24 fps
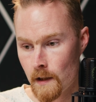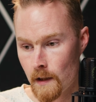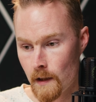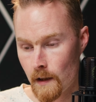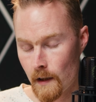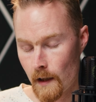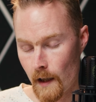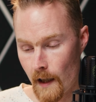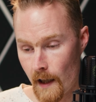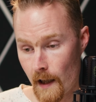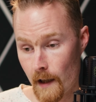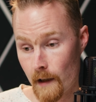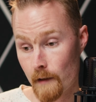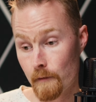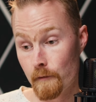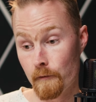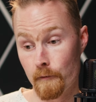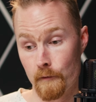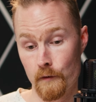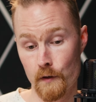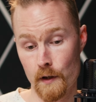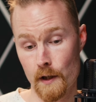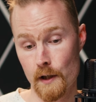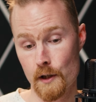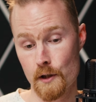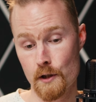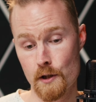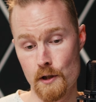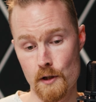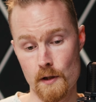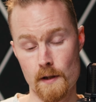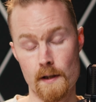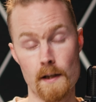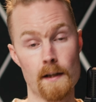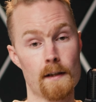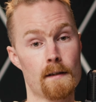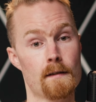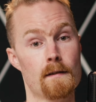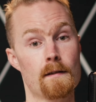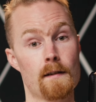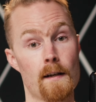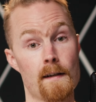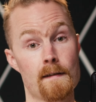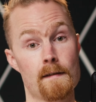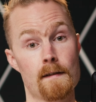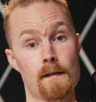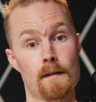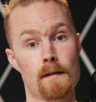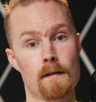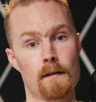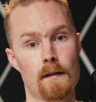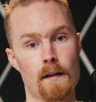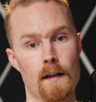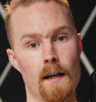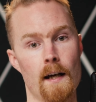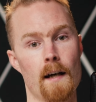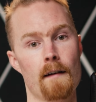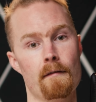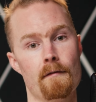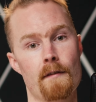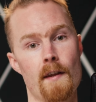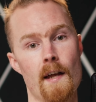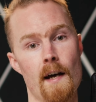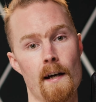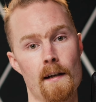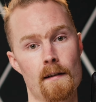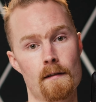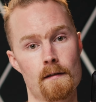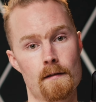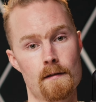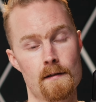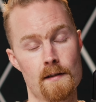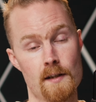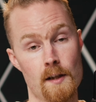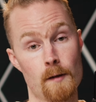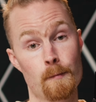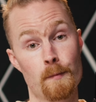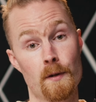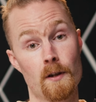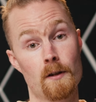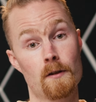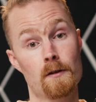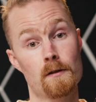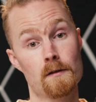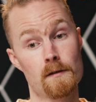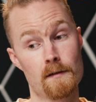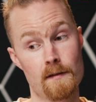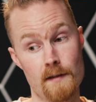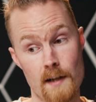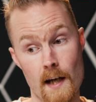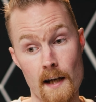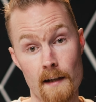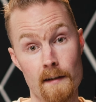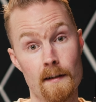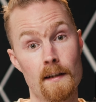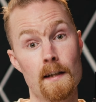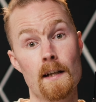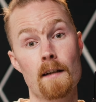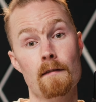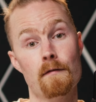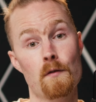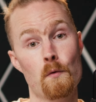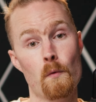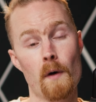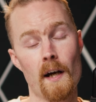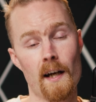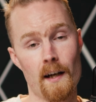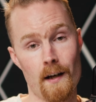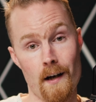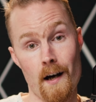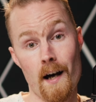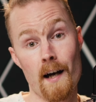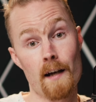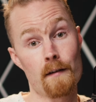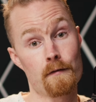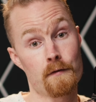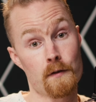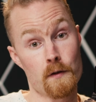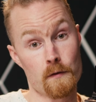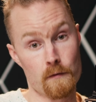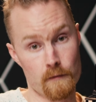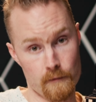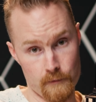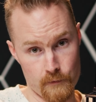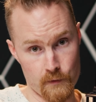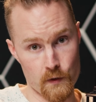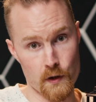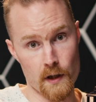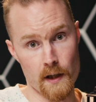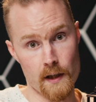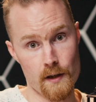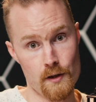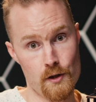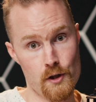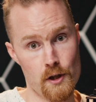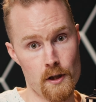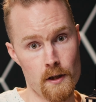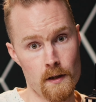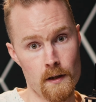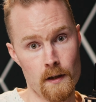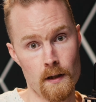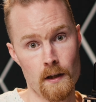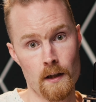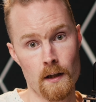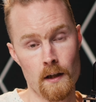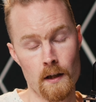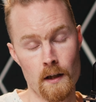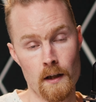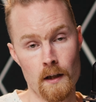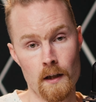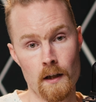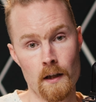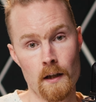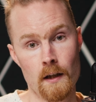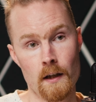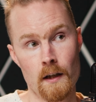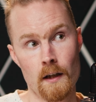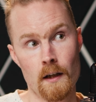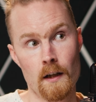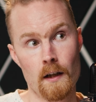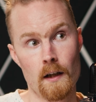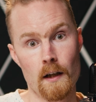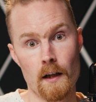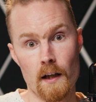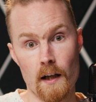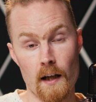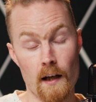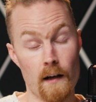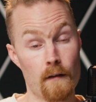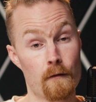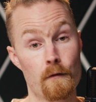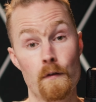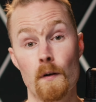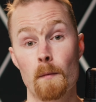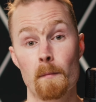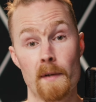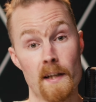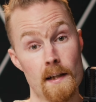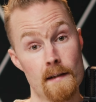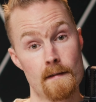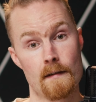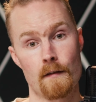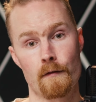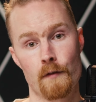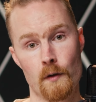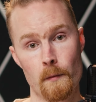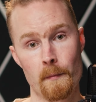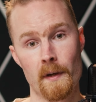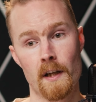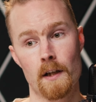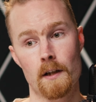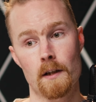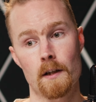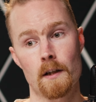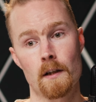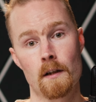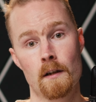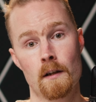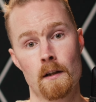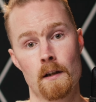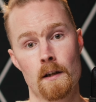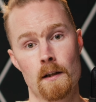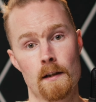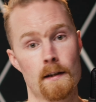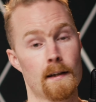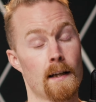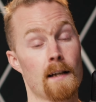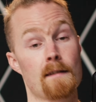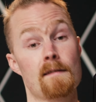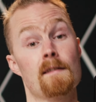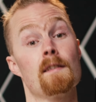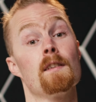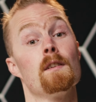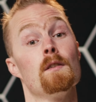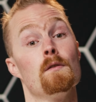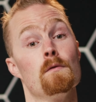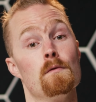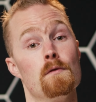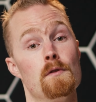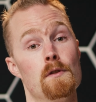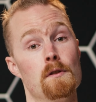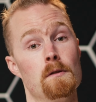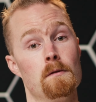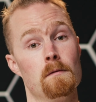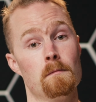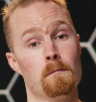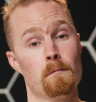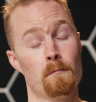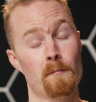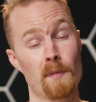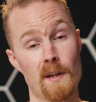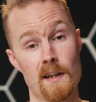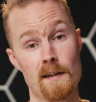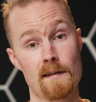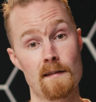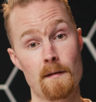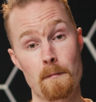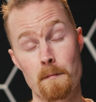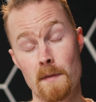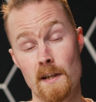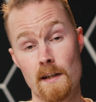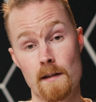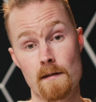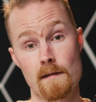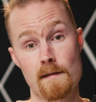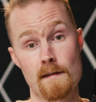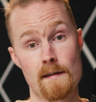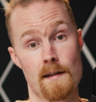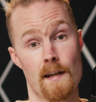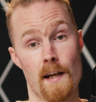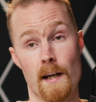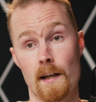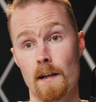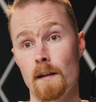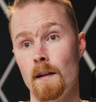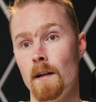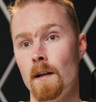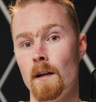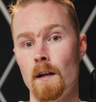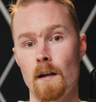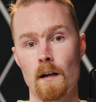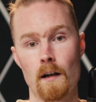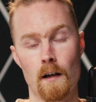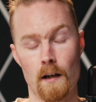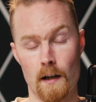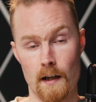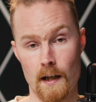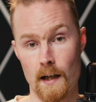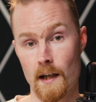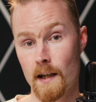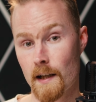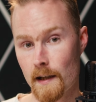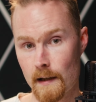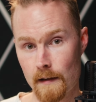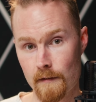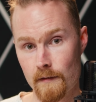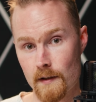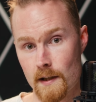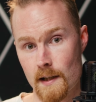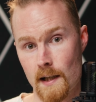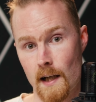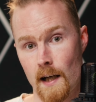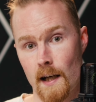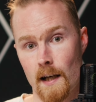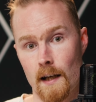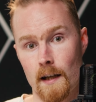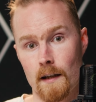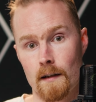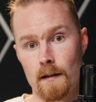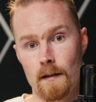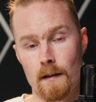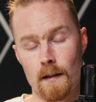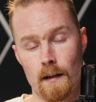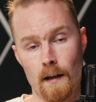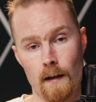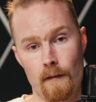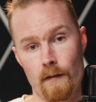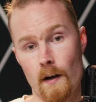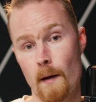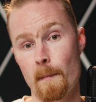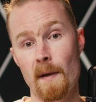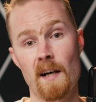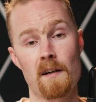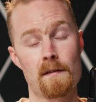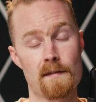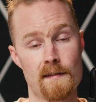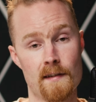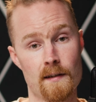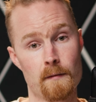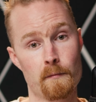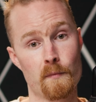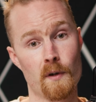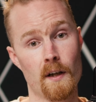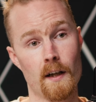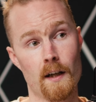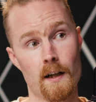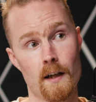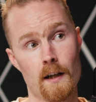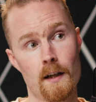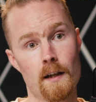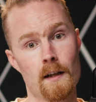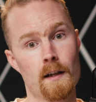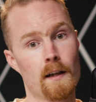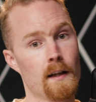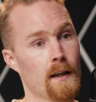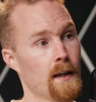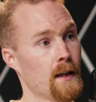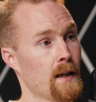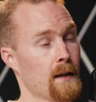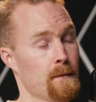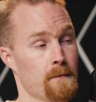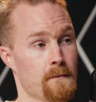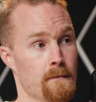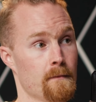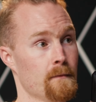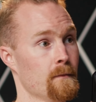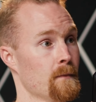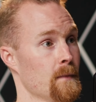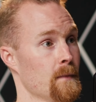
have footage that doesn't have that typical dead giveaway iPhone footage. And for me as a filmmaker, that's huge because it means that on any given day, if I'm out somewhere and I'm,